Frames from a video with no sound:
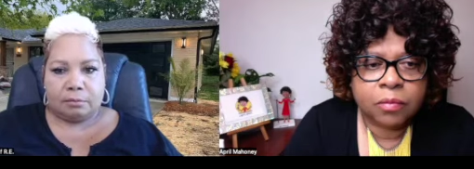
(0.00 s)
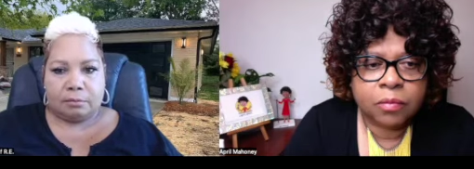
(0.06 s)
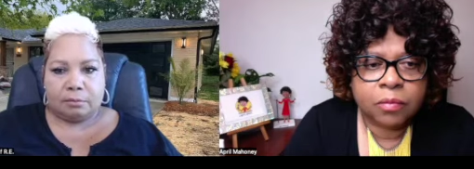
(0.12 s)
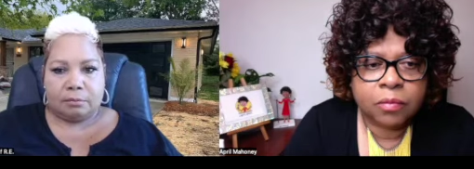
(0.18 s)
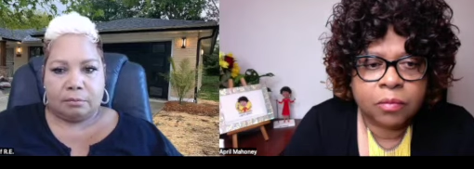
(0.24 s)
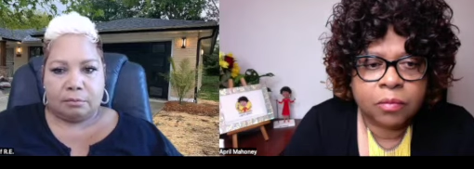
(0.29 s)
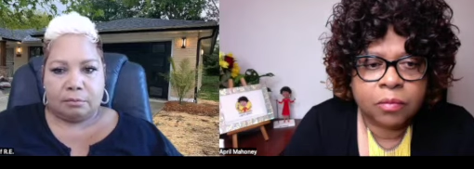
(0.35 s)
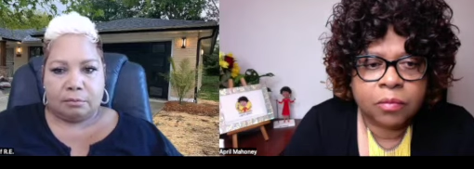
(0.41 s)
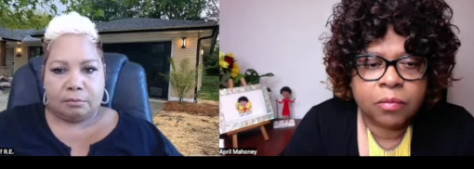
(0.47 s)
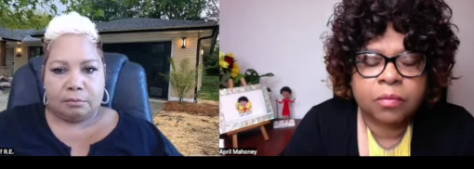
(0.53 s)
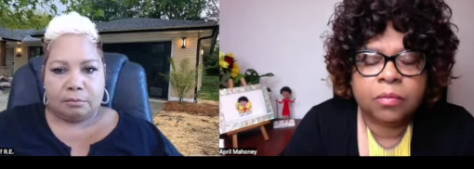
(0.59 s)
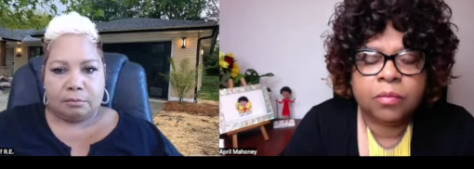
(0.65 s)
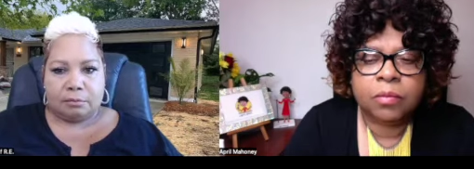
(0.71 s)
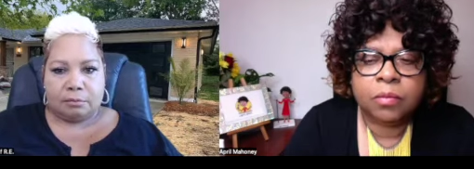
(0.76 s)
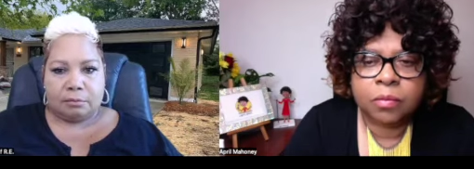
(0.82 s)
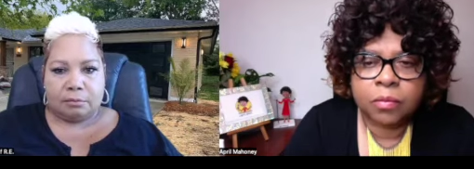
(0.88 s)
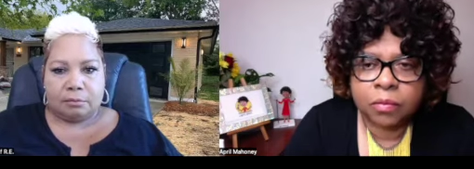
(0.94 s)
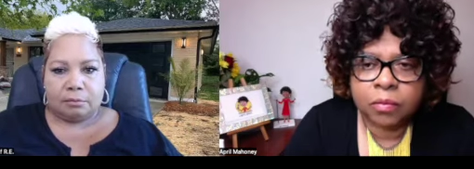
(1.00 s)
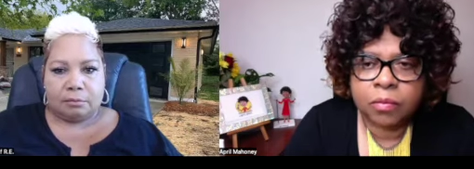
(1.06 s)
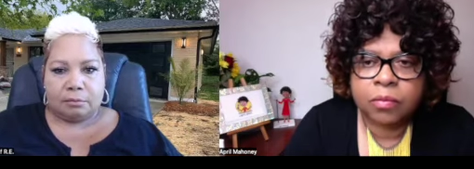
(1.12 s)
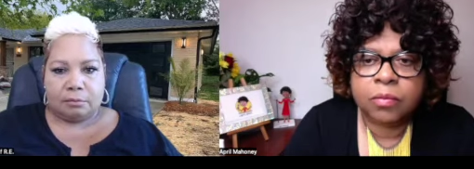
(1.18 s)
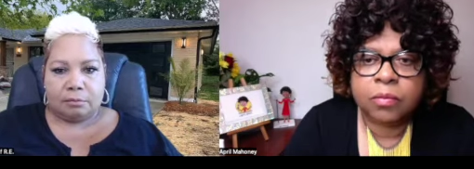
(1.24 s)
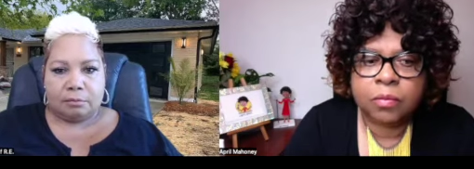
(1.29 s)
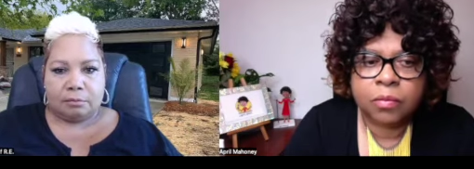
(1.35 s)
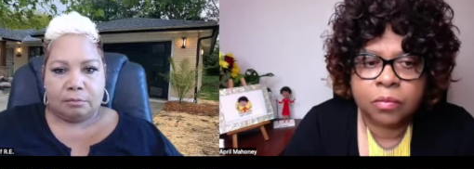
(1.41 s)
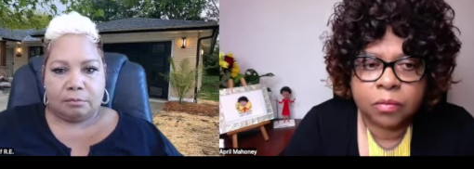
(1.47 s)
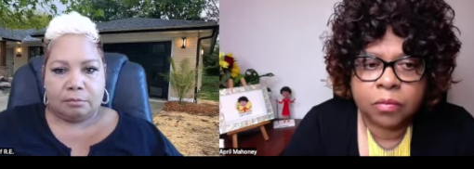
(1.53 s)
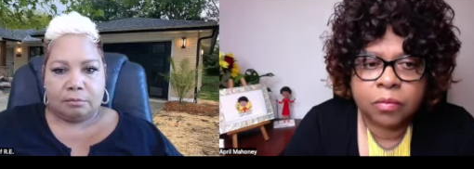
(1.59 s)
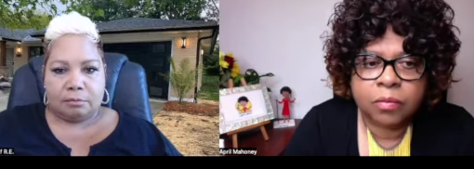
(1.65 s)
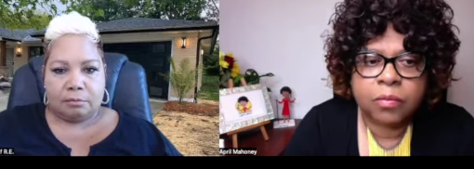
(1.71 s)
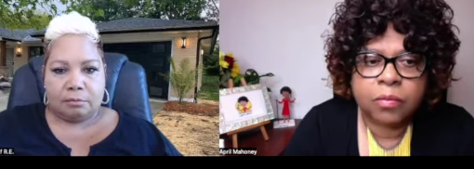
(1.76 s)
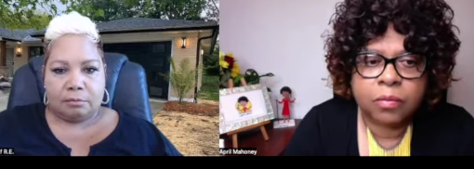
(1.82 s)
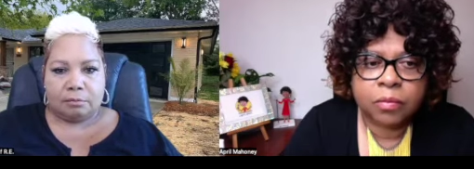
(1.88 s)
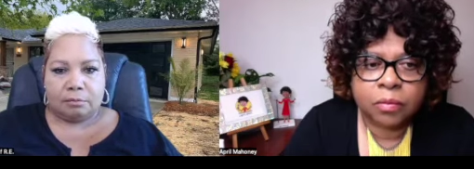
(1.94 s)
Nobody speaks.